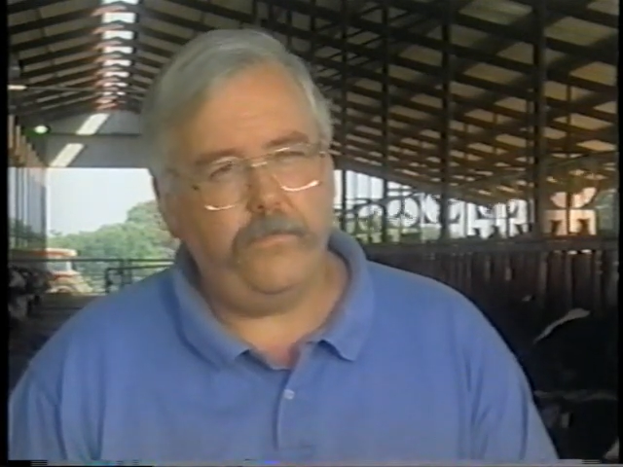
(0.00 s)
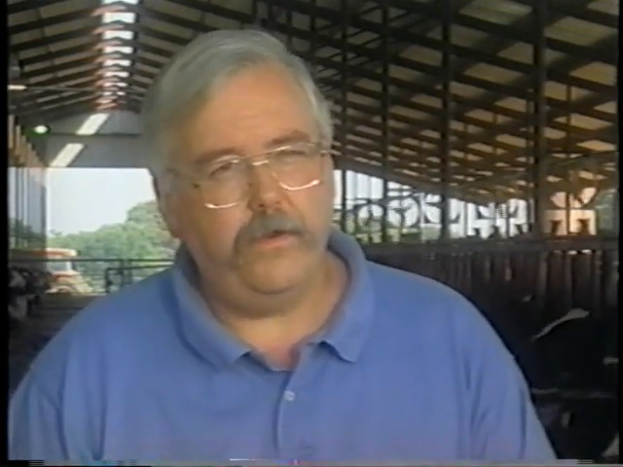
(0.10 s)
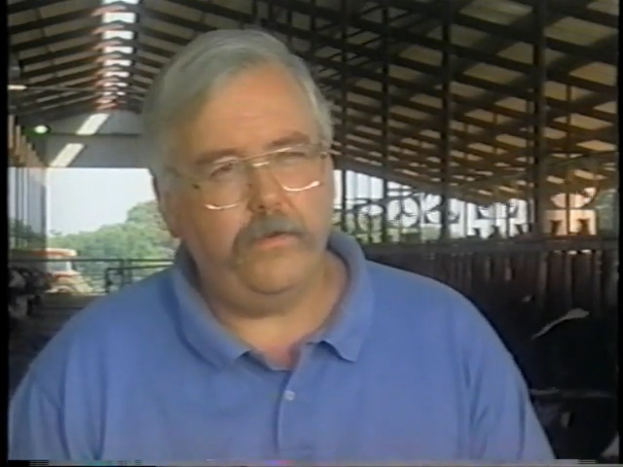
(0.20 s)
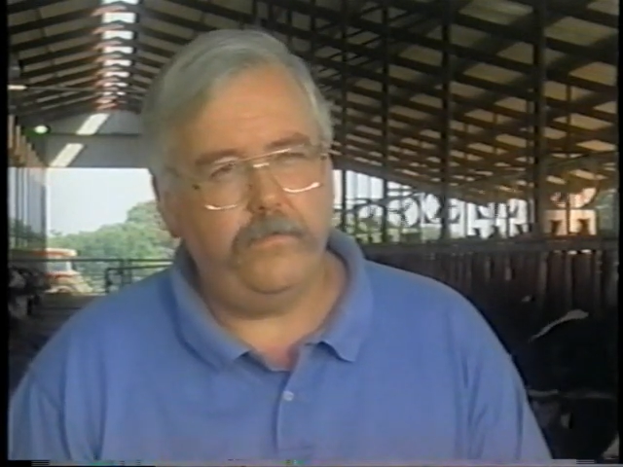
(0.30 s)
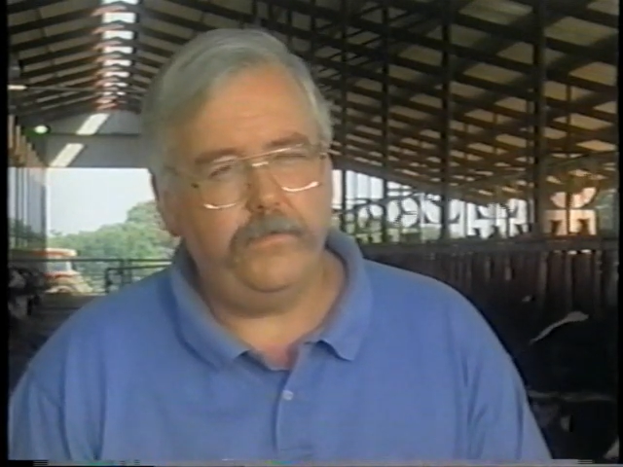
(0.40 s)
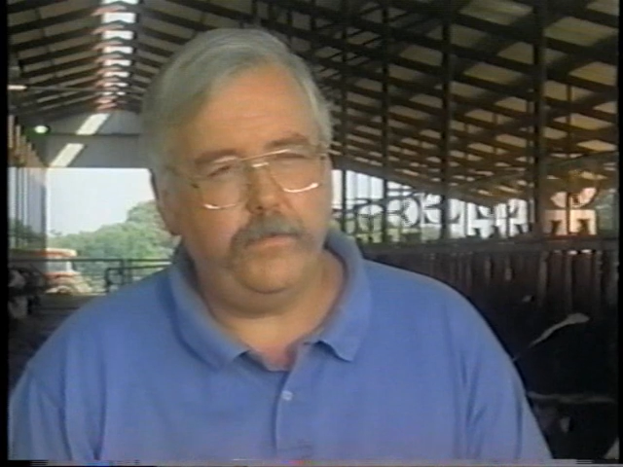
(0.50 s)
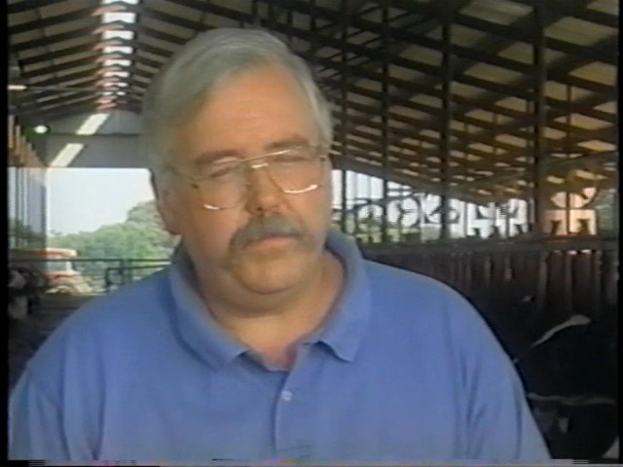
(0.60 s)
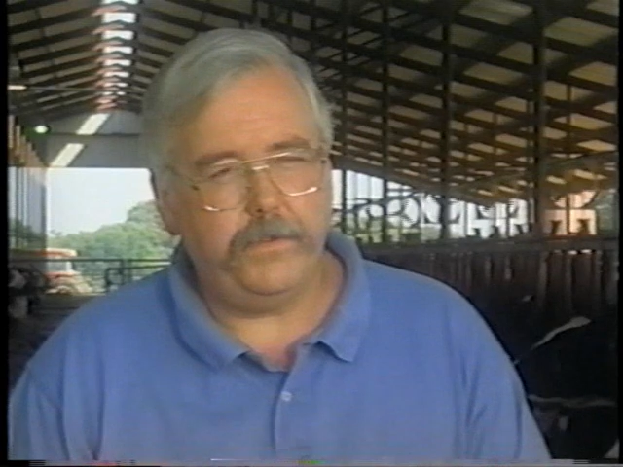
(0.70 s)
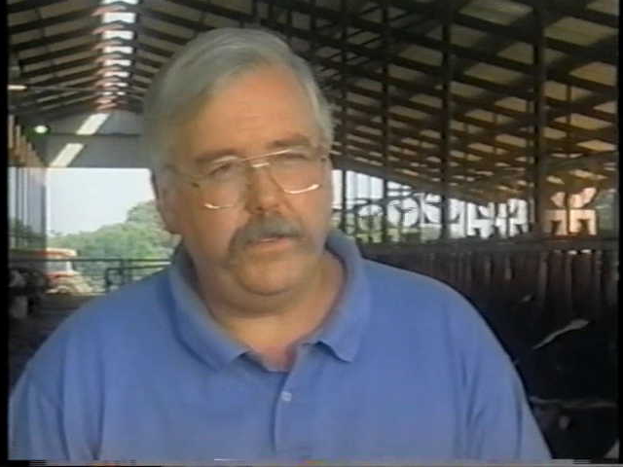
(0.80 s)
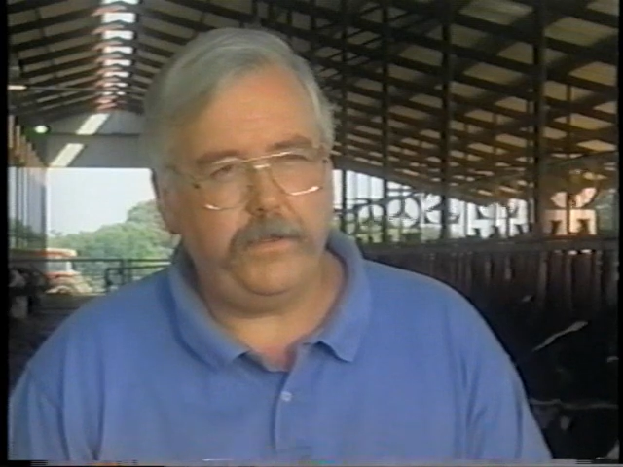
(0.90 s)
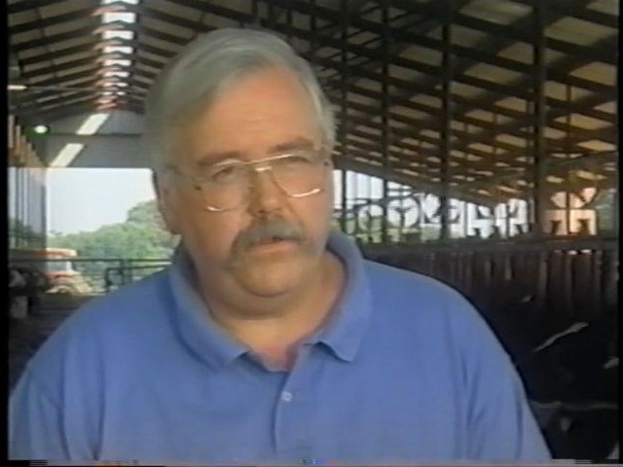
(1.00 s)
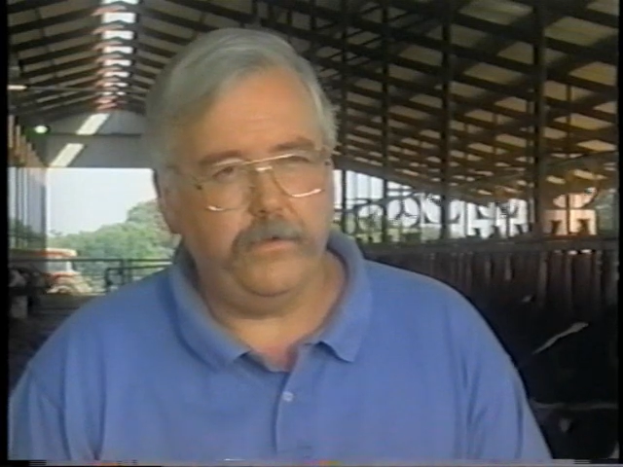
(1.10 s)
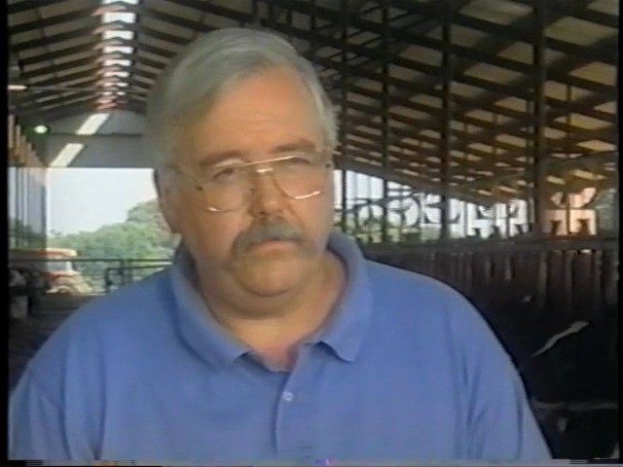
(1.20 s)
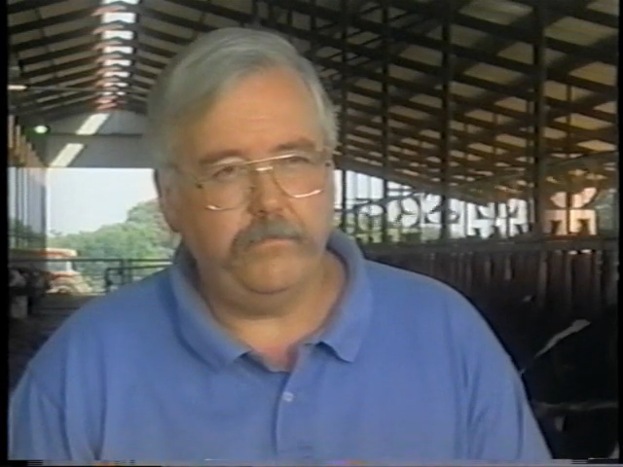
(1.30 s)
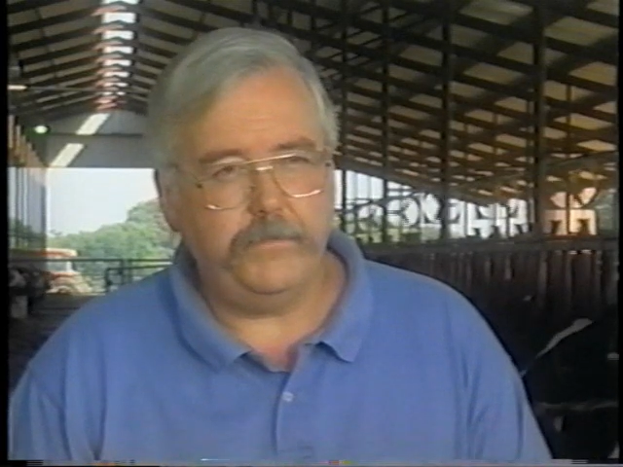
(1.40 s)
of the
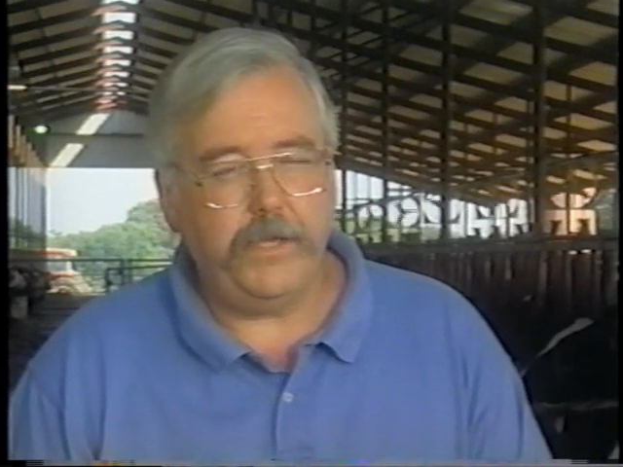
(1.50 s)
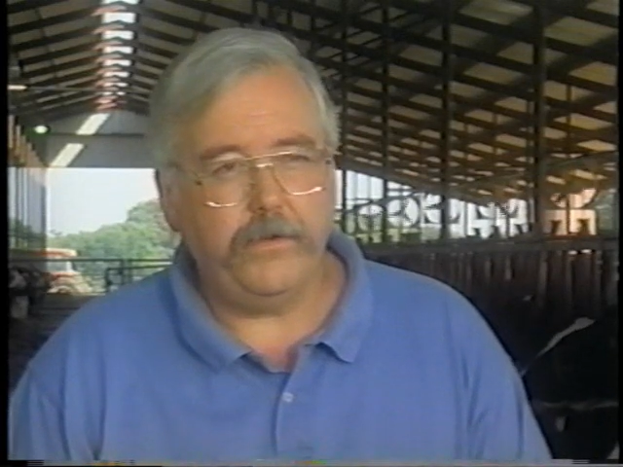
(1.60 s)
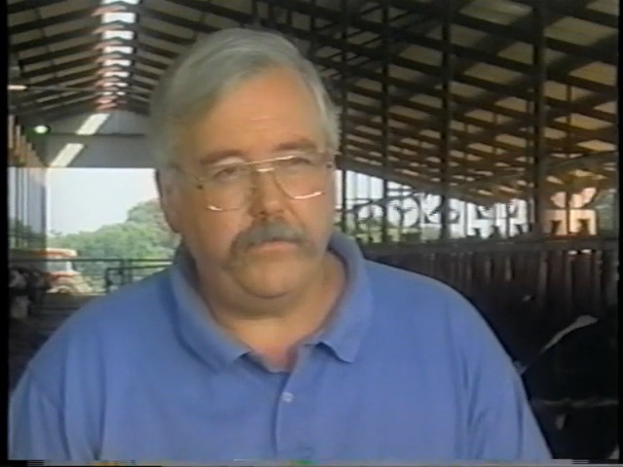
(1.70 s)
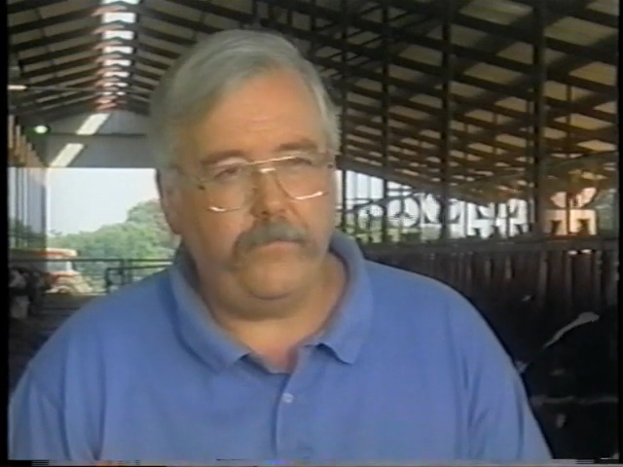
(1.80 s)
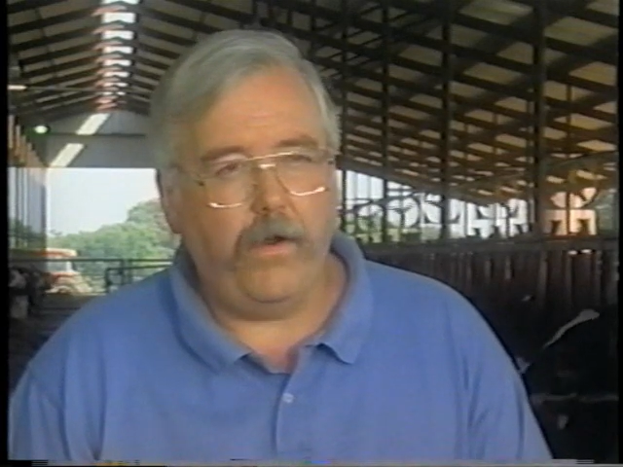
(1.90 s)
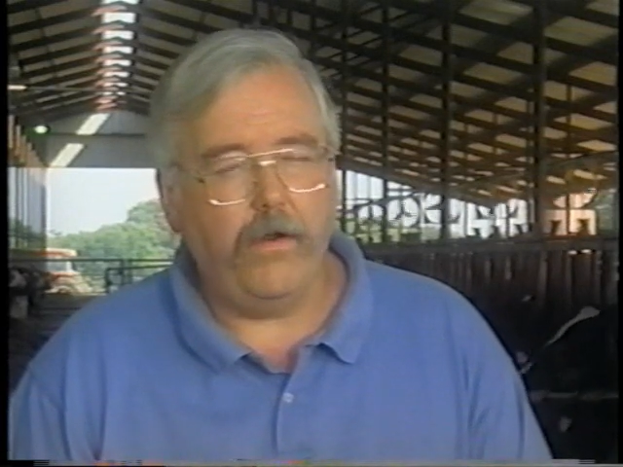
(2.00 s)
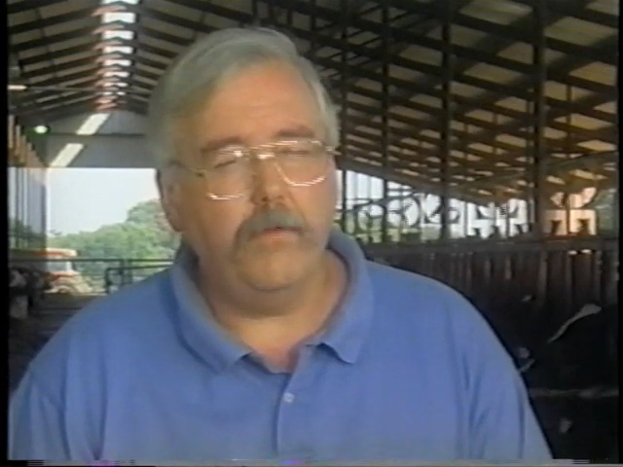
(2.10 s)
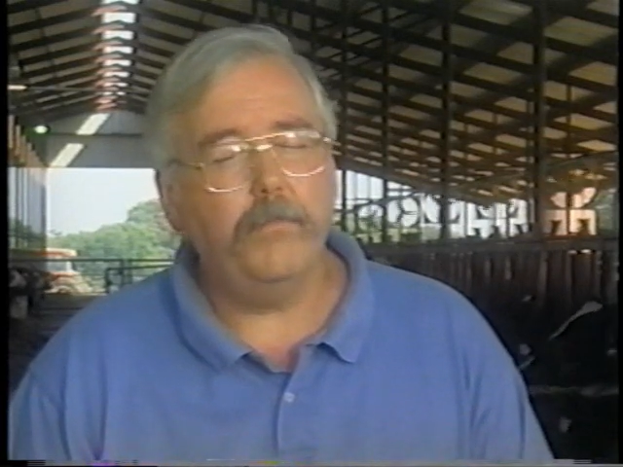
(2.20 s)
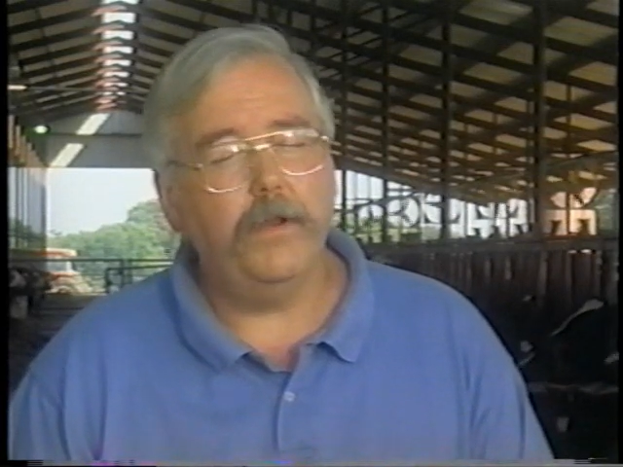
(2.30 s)
particular dairy farm,